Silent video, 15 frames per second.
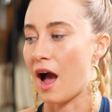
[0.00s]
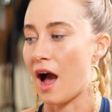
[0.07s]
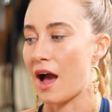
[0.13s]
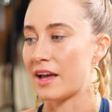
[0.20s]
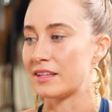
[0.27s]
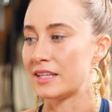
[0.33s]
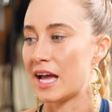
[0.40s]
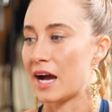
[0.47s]

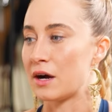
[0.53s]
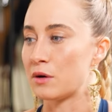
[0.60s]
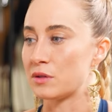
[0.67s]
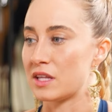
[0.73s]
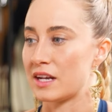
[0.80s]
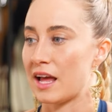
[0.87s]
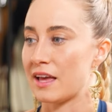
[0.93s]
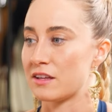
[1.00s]
I now
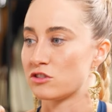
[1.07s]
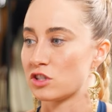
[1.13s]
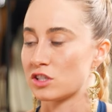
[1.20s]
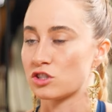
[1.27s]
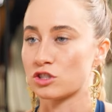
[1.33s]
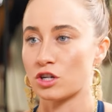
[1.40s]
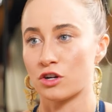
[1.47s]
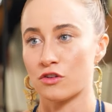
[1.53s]
that I
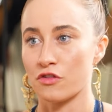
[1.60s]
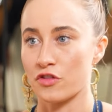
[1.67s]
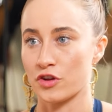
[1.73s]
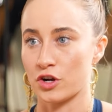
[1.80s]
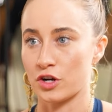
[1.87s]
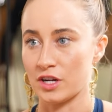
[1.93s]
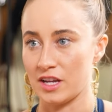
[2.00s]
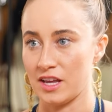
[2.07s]
just turned
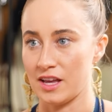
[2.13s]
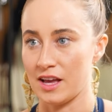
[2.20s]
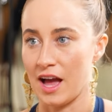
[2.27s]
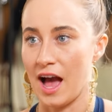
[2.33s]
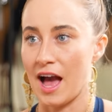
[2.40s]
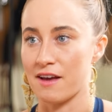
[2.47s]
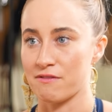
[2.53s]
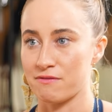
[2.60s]
thirty,
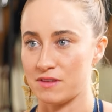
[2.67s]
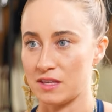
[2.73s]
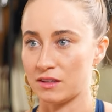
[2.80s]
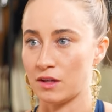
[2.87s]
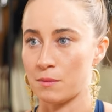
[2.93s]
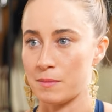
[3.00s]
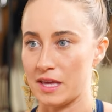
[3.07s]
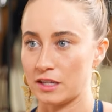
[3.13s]
I
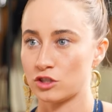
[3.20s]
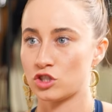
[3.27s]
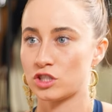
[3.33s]
feel a big